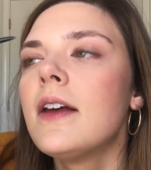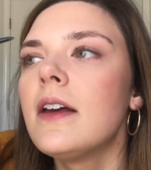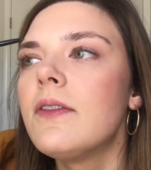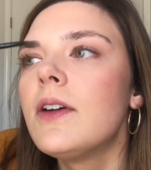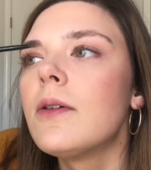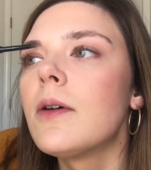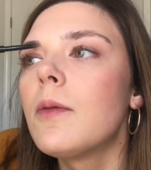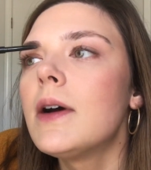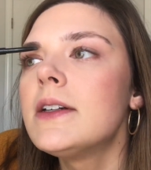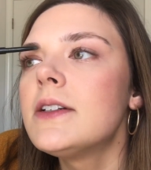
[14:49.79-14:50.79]
if you were
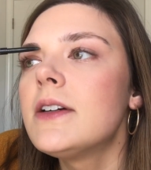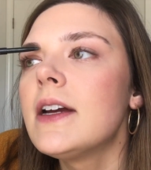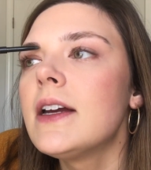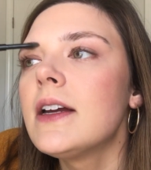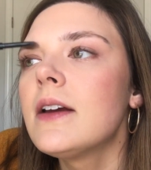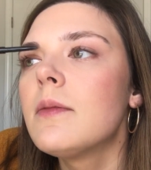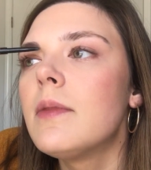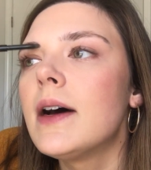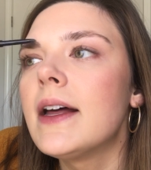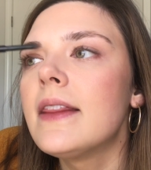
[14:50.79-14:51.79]
wondering,
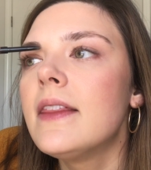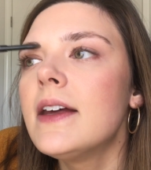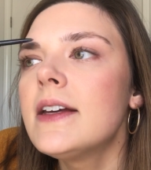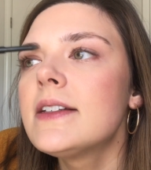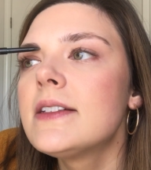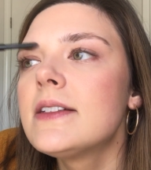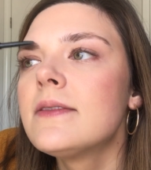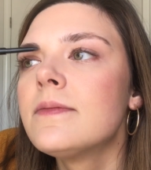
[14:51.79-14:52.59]
but this